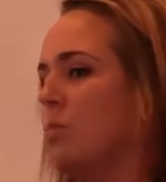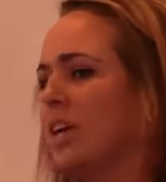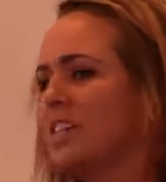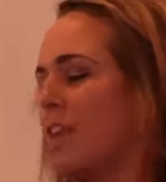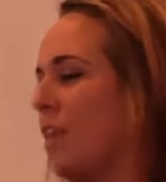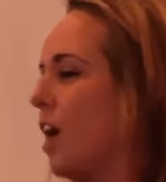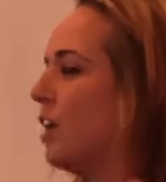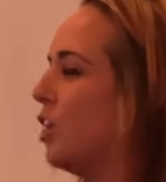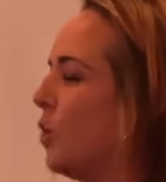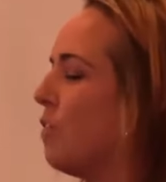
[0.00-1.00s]
because I
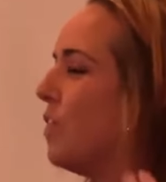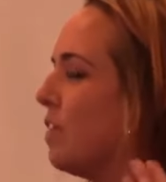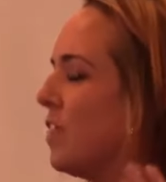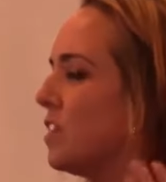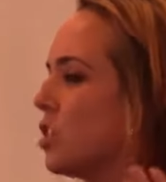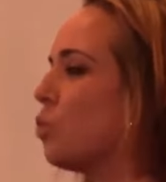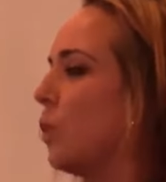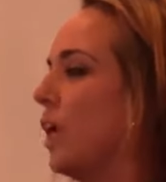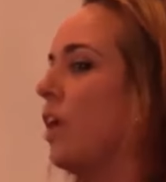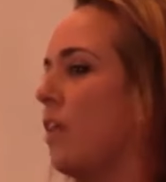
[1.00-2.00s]
thought, you know, if, if this is
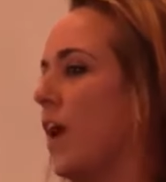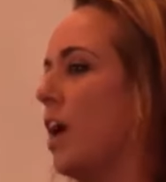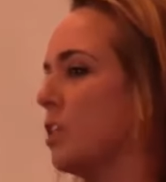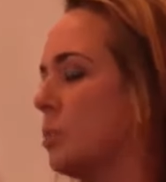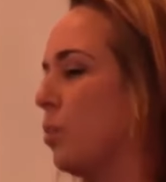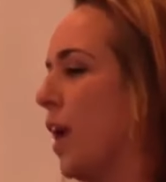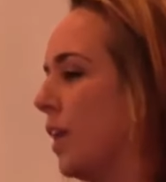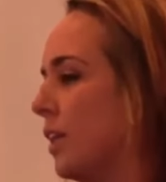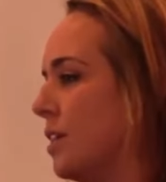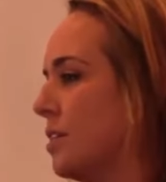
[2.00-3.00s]
real and they are
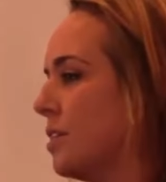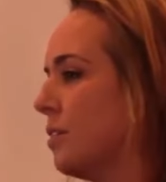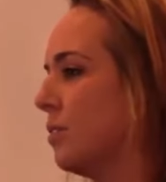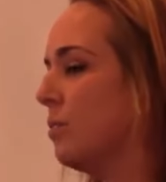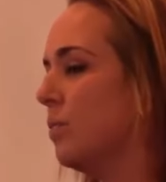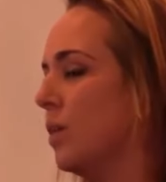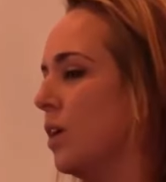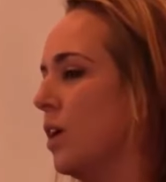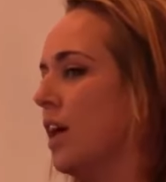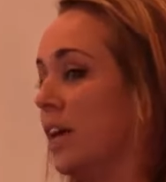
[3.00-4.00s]
spraying this,
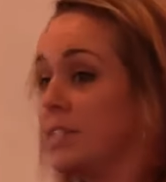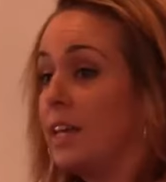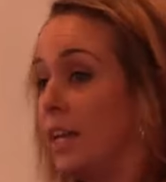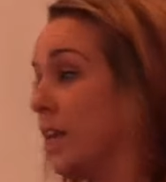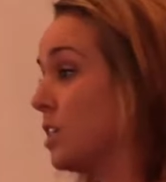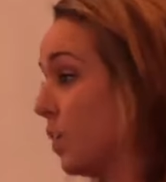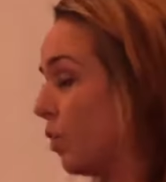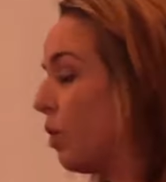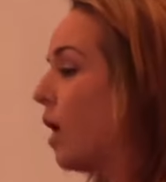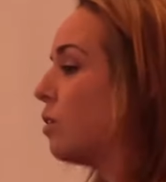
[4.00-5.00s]
it's going to get to the
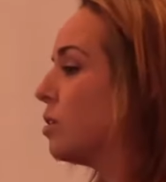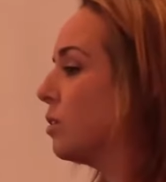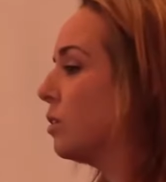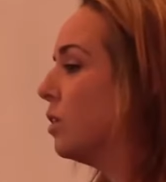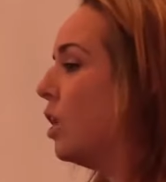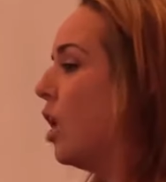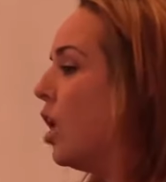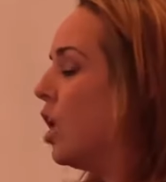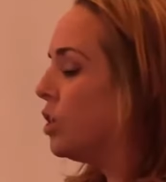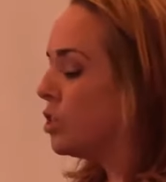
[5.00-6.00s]
ground.
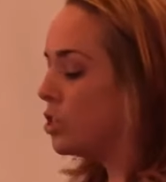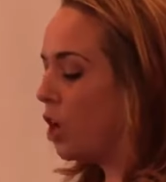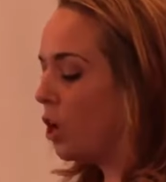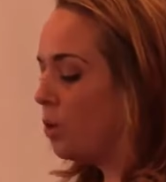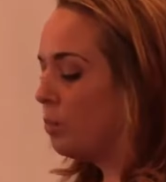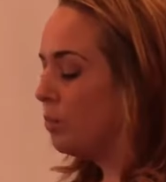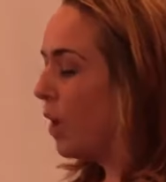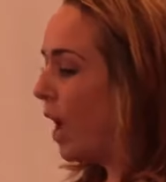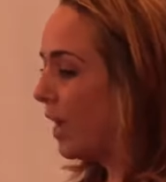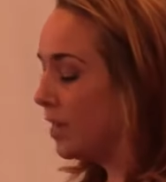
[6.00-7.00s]
So
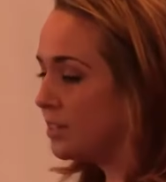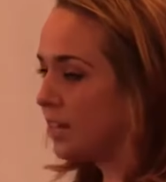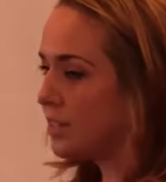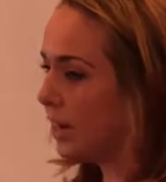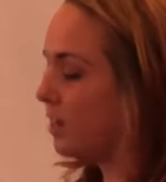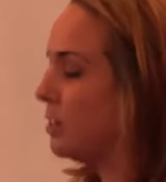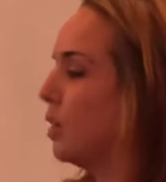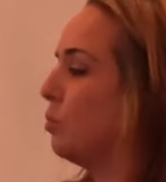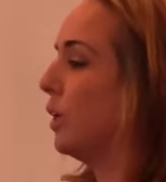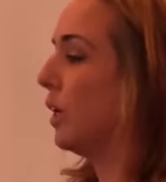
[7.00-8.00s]
I conducted air
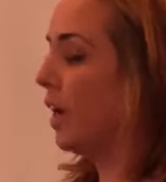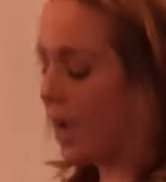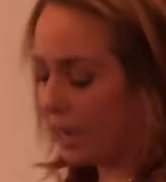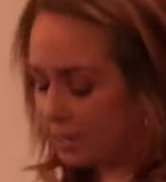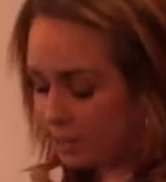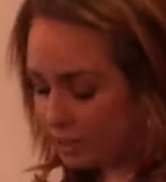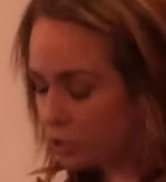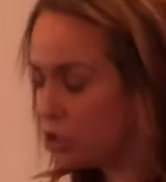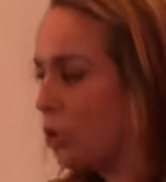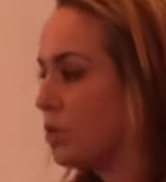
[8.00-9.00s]
sampling, I
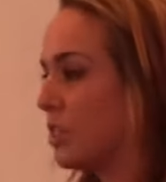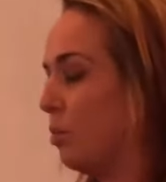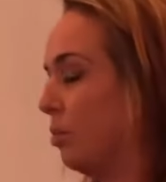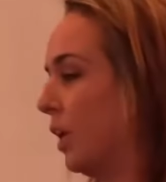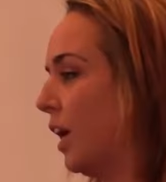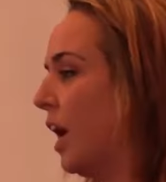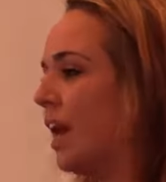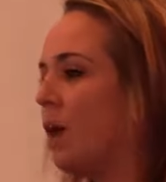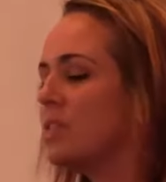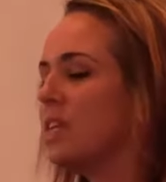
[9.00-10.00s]
conducted soil sampling,
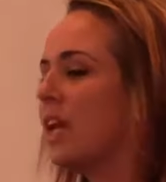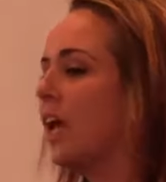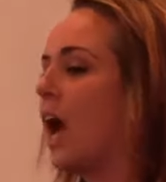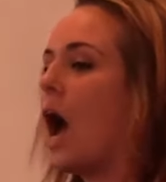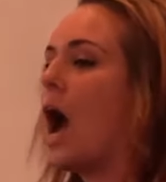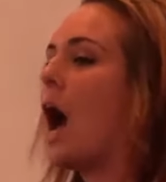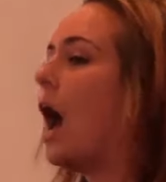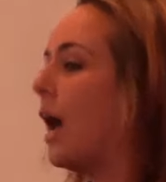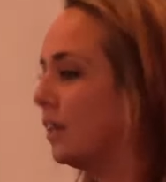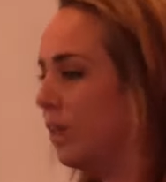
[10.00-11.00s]
and I was getting
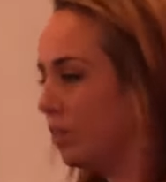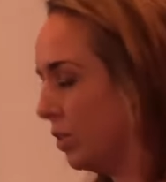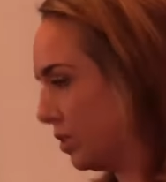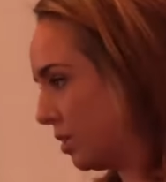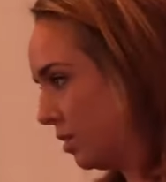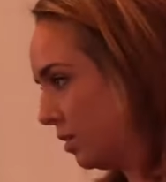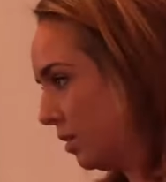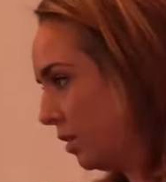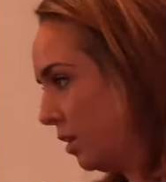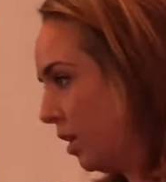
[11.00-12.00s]
high levels
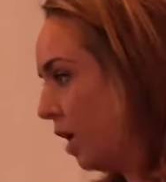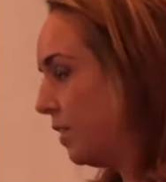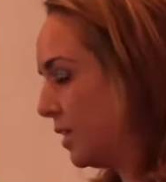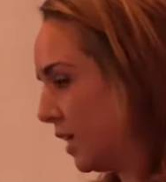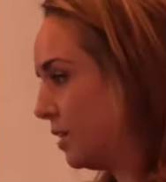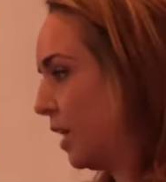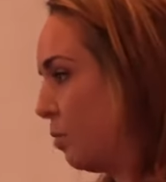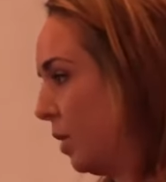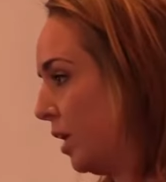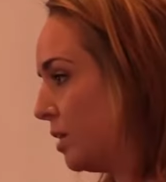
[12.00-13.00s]
of these
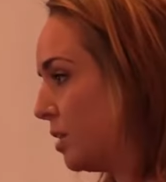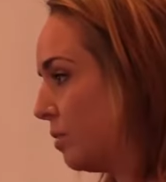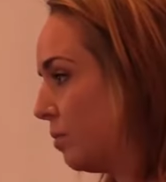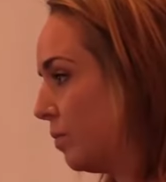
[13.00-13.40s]
contaminants.